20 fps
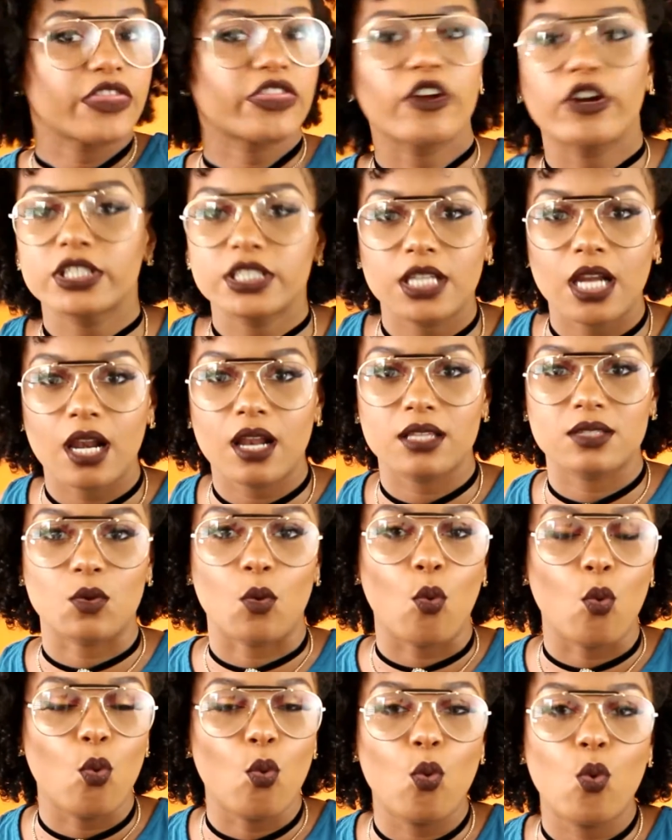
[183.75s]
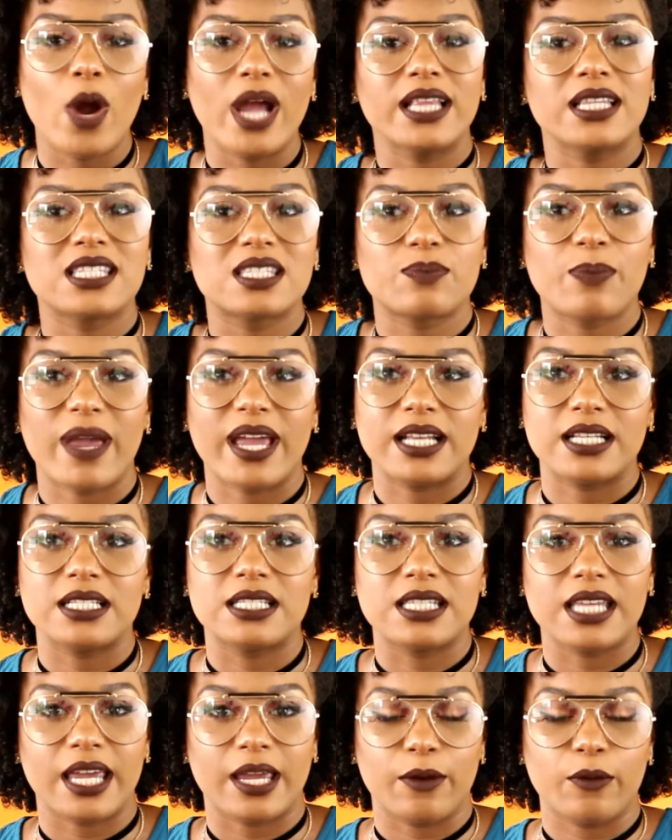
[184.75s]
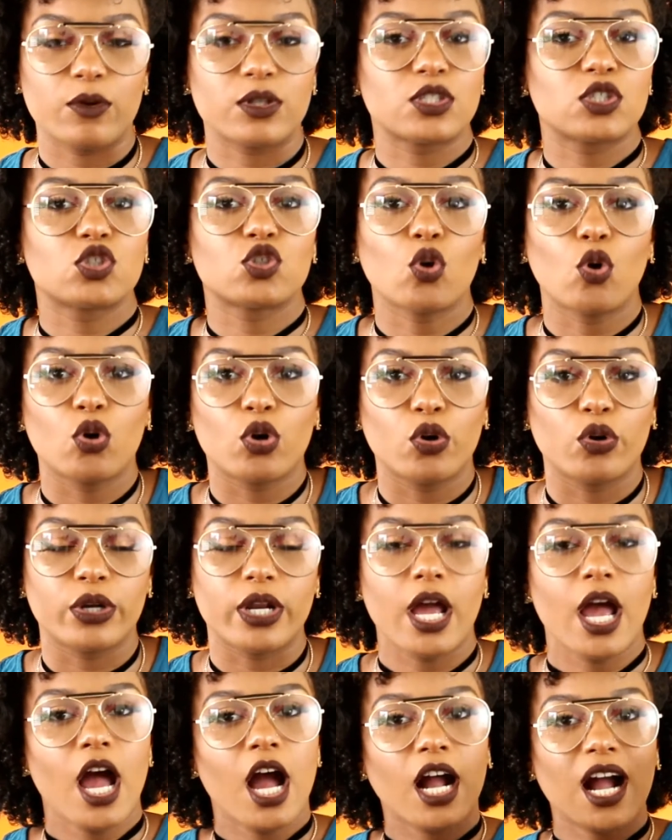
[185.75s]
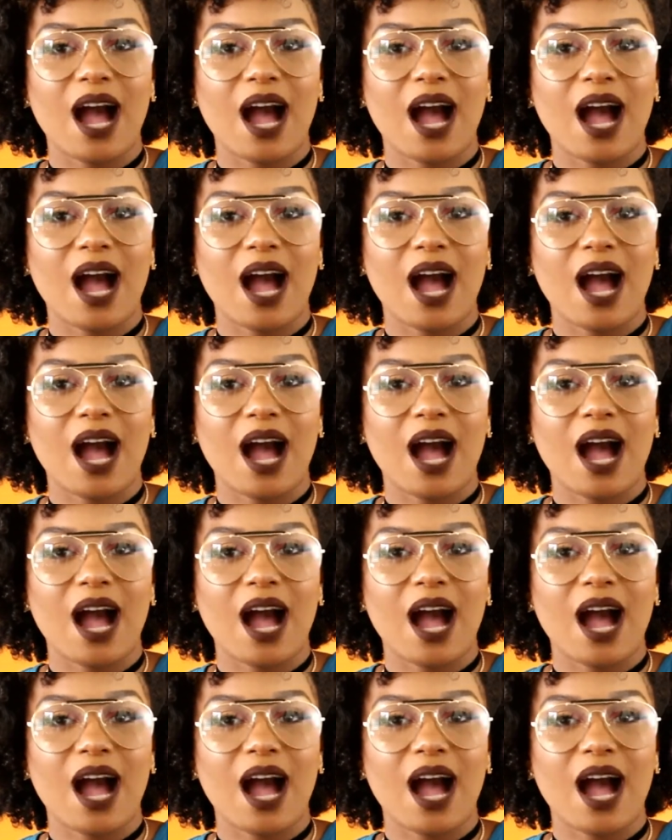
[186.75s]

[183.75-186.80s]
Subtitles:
$30 well spent. It was so good.